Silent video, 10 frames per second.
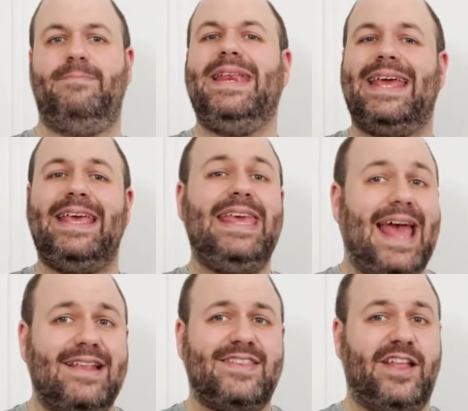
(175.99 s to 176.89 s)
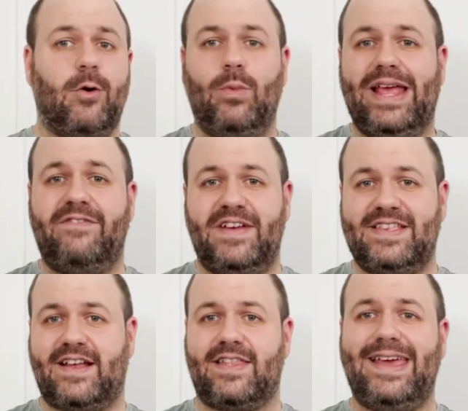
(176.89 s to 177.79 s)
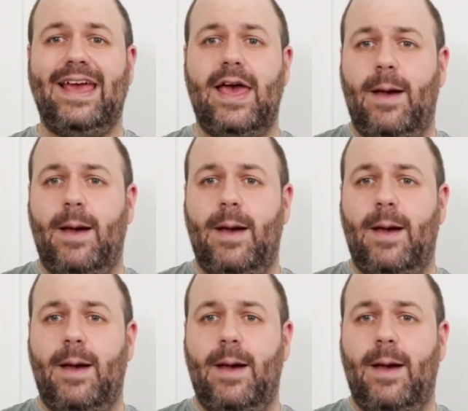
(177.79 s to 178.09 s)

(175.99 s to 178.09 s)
meaning yes, they're weak physically,